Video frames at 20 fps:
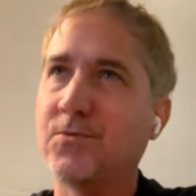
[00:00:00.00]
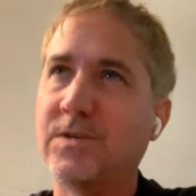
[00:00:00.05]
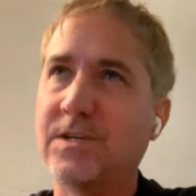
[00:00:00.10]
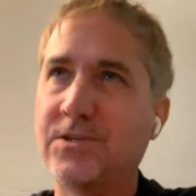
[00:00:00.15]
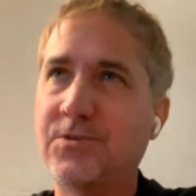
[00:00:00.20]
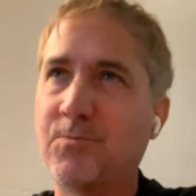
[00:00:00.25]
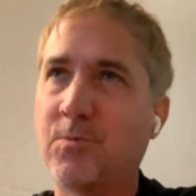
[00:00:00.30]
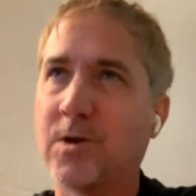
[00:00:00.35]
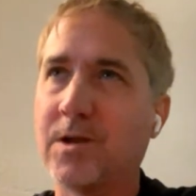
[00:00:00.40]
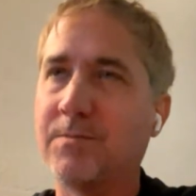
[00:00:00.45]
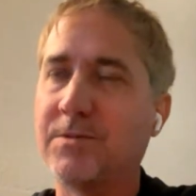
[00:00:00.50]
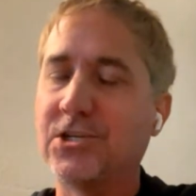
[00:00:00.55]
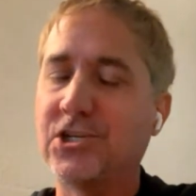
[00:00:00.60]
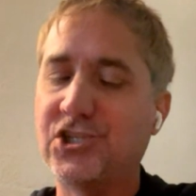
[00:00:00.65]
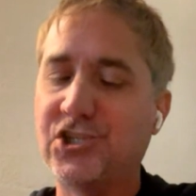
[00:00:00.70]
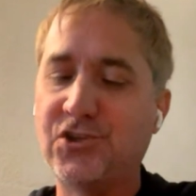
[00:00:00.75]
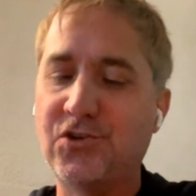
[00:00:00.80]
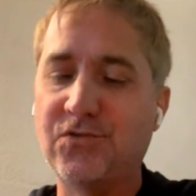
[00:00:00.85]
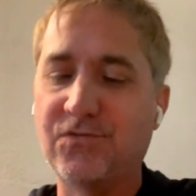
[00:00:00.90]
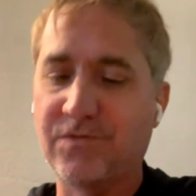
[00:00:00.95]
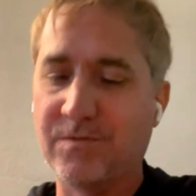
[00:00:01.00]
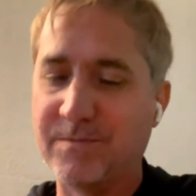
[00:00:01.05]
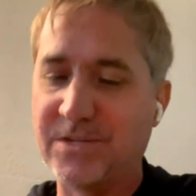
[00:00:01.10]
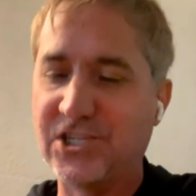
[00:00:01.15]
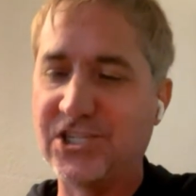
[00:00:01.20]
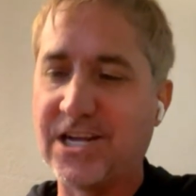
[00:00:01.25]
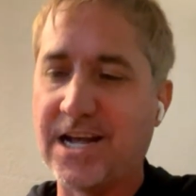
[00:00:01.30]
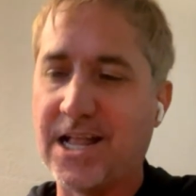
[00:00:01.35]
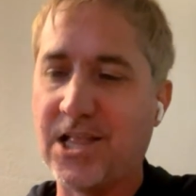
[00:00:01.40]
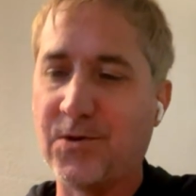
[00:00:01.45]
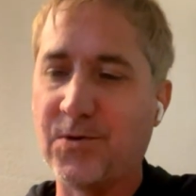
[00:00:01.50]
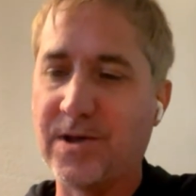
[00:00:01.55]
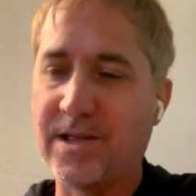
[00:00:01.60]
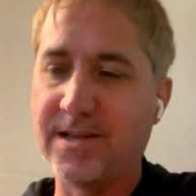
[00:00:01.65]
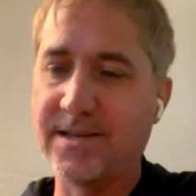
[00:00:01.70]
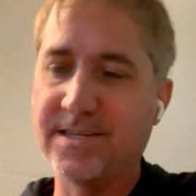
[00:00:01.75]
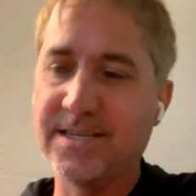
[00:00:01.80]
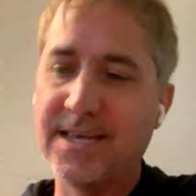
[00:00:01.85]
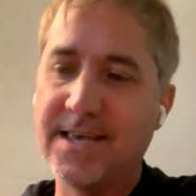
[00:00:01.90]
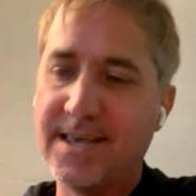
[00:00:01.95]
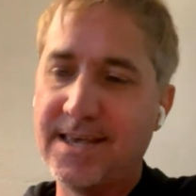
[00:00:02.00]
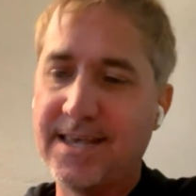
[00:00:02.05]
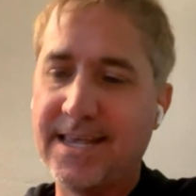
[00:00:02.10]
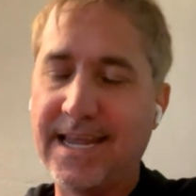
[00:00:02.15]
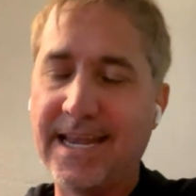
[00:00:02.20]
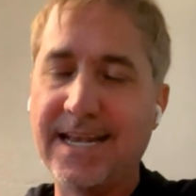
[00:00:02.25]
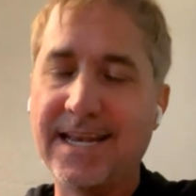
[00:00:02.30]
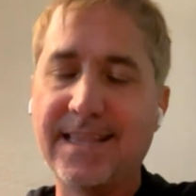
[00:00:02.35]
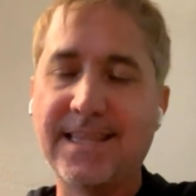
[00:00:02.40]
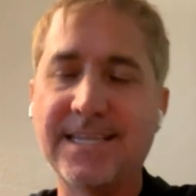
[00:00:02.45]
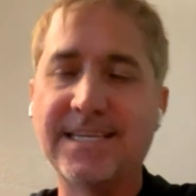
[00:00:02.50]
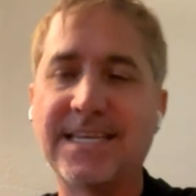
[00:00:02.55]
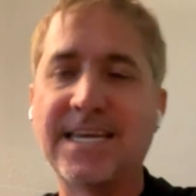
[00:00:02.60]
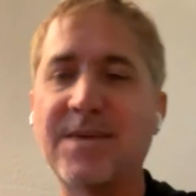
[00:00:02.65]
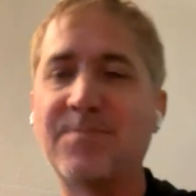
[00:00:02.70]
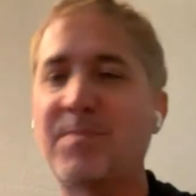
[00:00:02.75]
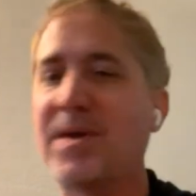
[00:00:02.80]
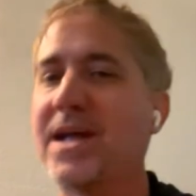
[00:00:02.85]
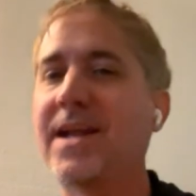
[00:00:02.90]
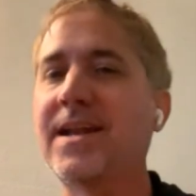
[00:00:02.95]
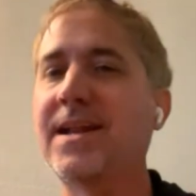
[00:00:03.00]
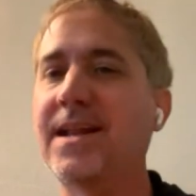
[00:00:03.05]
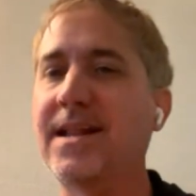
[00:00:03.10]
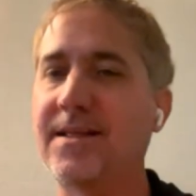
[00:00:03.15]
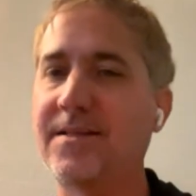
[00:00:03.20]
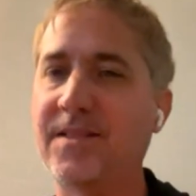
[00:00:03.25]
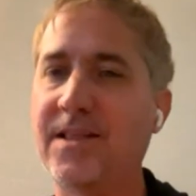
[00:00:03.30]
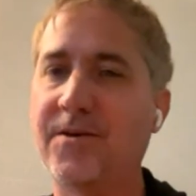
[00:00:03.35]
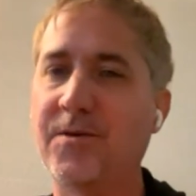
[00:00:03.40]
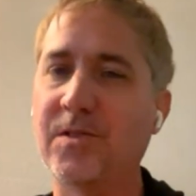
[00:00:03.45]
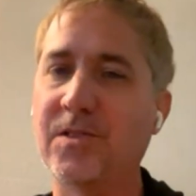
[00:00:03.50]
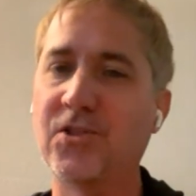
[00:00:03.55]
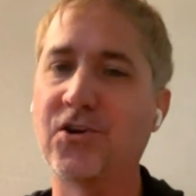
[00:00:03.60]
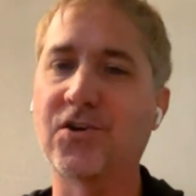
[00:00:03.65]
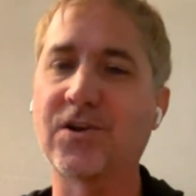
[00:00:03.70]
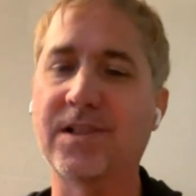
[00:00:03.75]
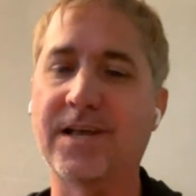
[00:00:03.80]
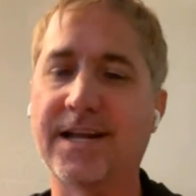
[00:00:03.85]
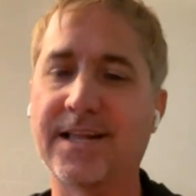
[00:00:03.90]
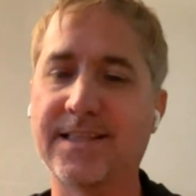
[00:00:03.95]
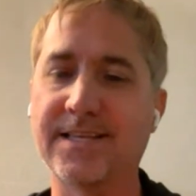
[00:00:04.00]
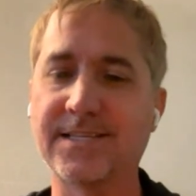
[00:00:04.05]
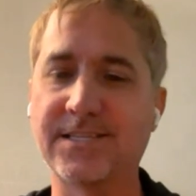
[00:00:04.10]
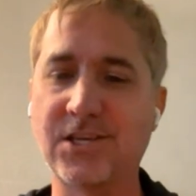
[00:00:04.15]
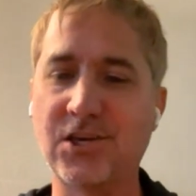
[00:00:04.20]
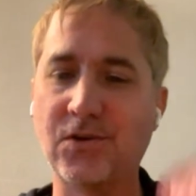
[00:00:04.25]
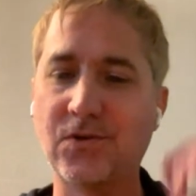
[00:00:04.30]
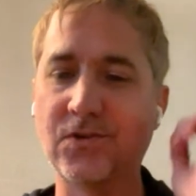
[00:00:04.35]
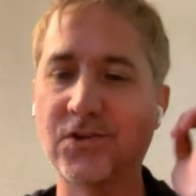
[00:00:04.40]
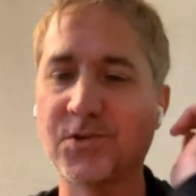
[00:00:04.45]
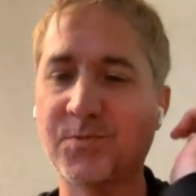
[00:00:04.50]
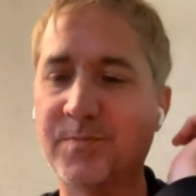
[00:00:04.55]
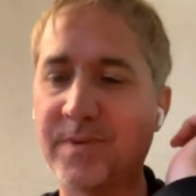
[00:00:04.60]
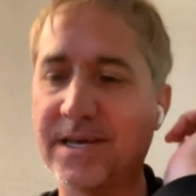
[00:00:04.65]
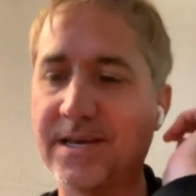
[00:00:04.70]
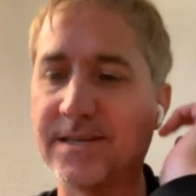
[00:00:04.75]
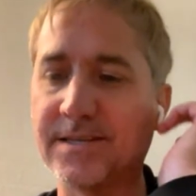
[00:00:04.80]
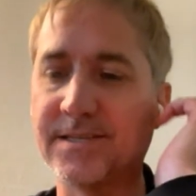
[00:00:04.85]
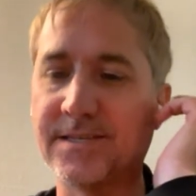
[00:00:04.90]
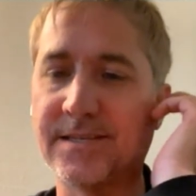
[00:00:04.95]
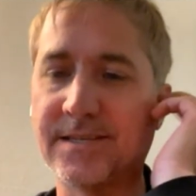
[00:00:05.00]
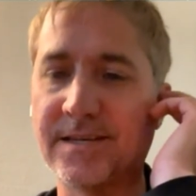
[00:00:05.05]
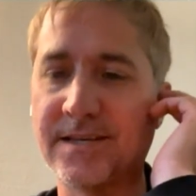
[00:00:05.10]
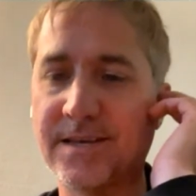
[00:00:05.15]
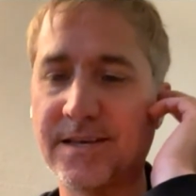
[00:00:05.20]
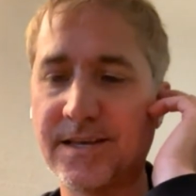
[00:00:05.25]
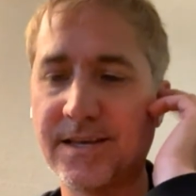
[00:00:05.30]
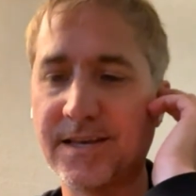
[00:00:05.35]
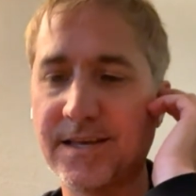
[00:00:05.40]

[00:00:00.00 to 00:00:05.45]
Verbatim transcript: So we were able to shoot from the shallow end into the deep end and it, it looked like this huge abyss